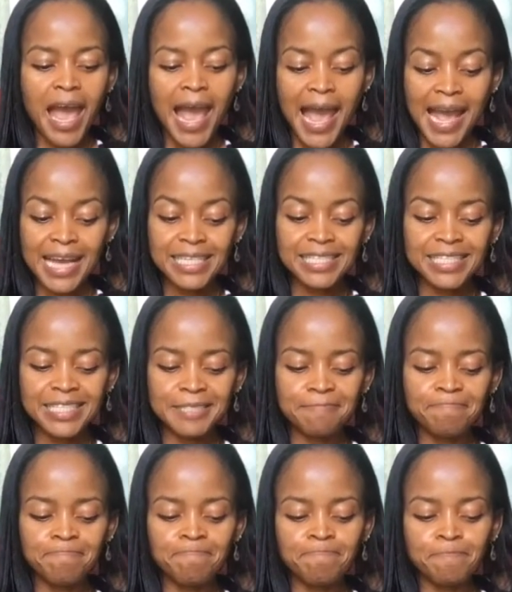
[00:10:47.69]
and
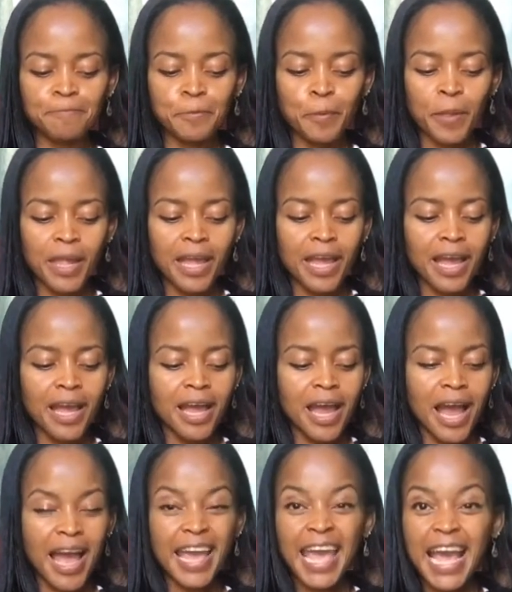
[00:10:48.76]

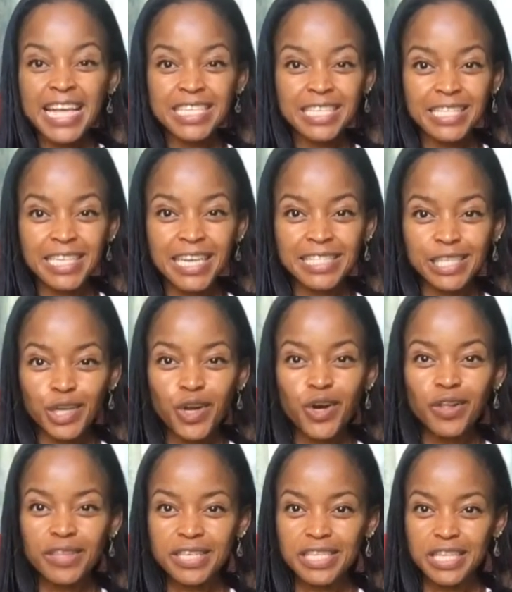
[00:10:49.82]
I hesitate to
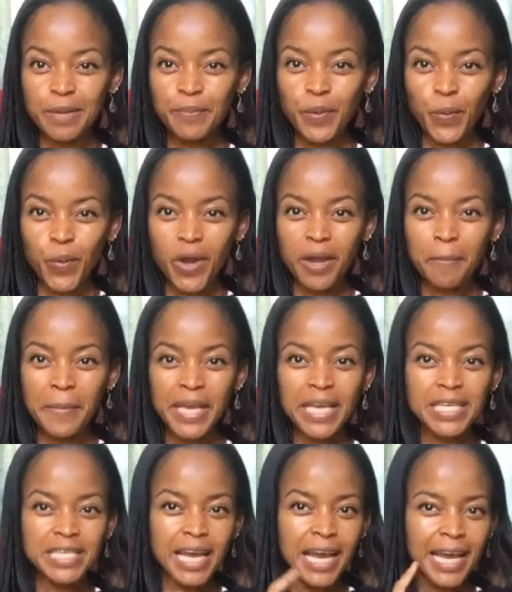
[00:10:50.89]
call this number one
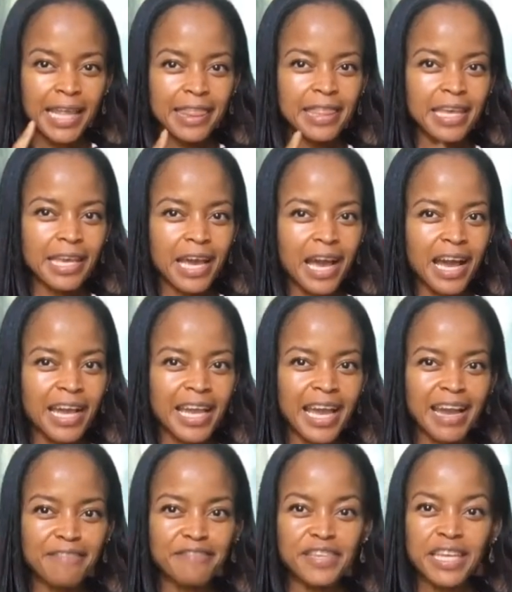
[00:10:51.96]
because I think I
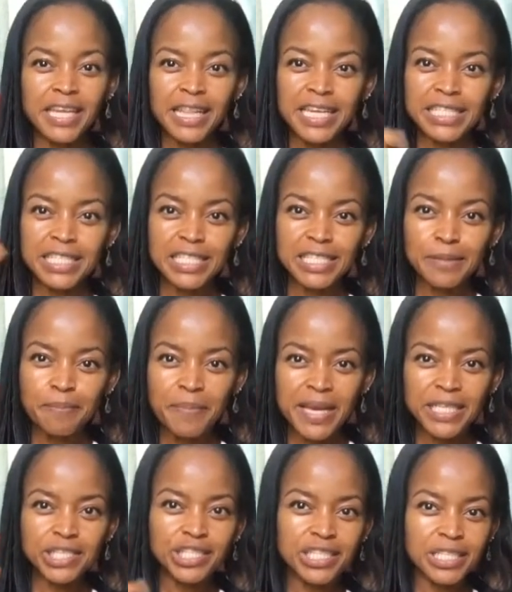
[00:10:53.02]
have neglected to
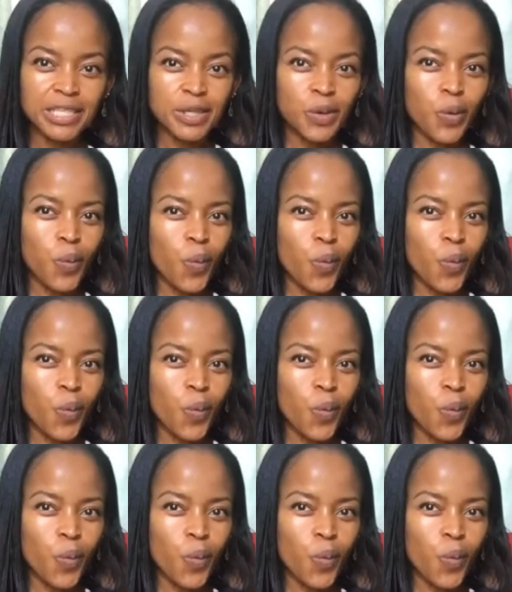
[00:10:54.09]
mention